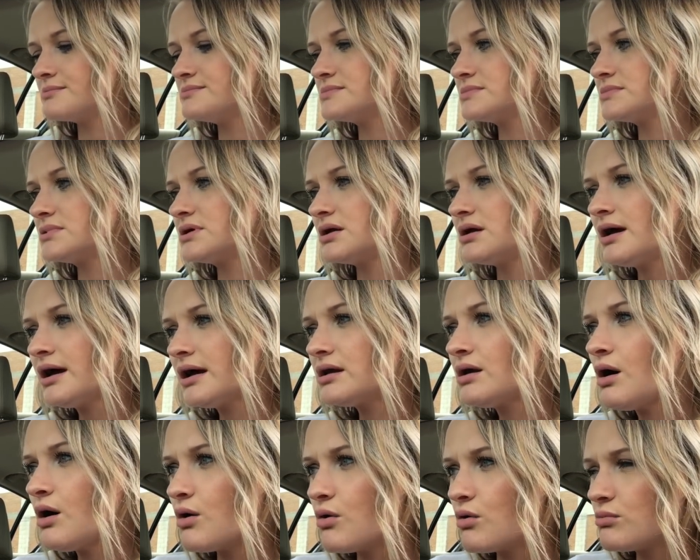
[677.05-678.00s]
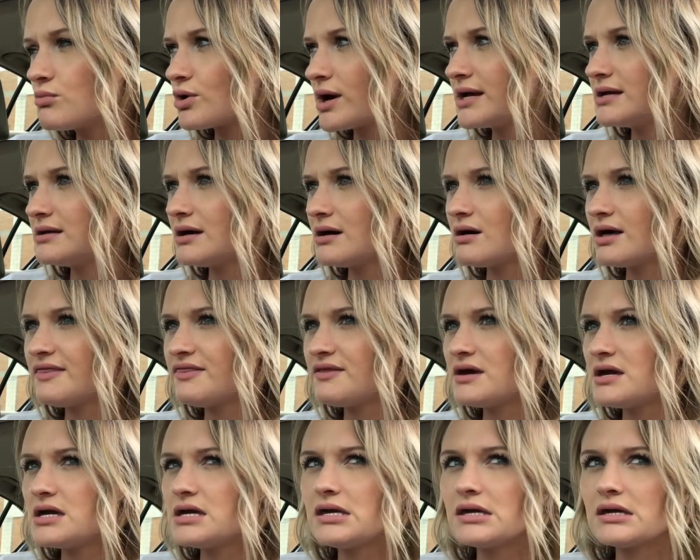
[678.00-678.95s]
I'm gonna head home right now, I
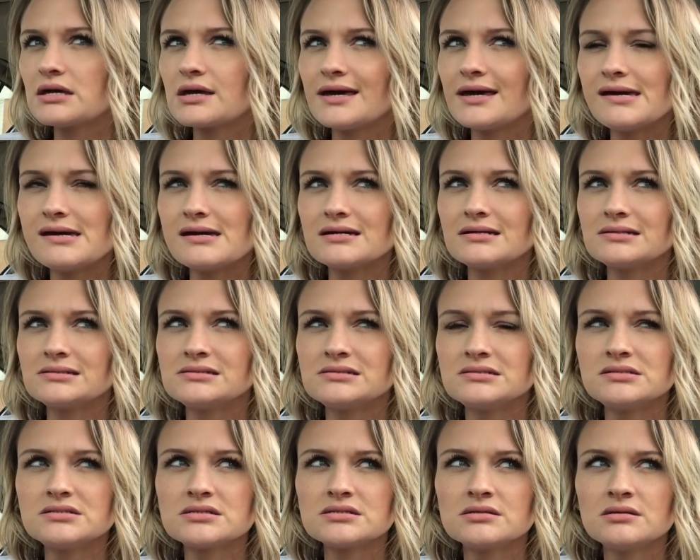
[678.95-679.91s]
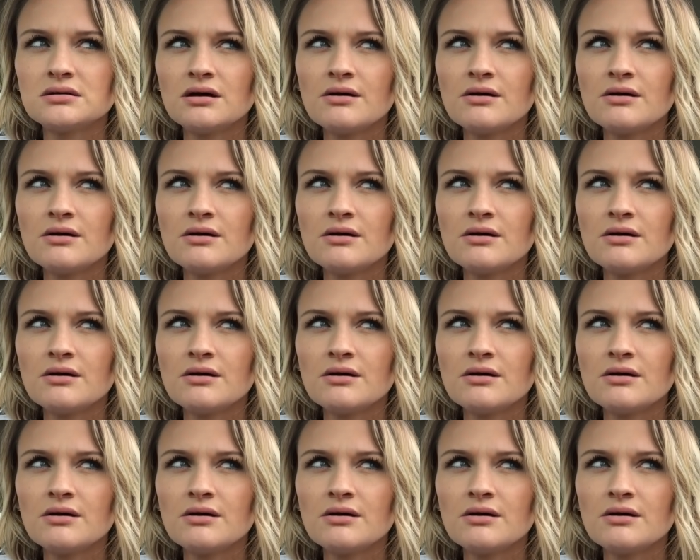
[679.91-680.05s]
think, and